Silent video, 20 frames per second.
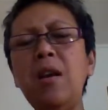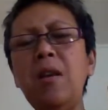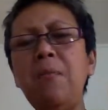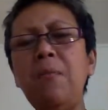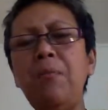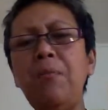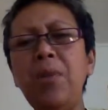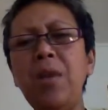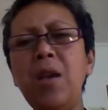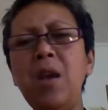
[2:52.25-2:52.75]
And
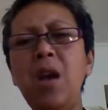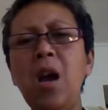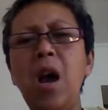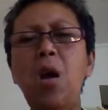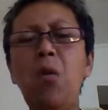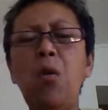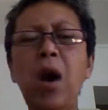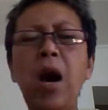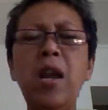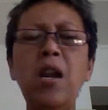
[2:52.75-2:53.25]
then
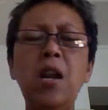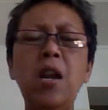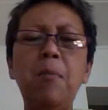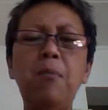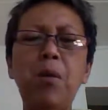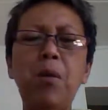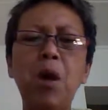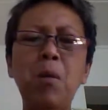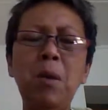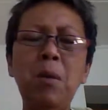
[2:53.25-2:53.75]
I
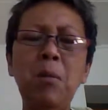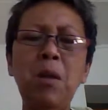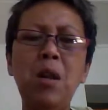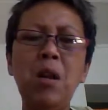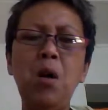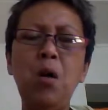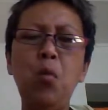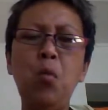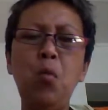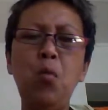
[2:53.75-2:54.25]
had an
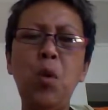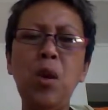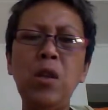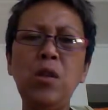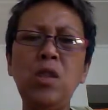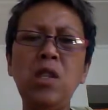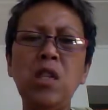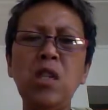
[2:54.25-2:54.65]
appointment with,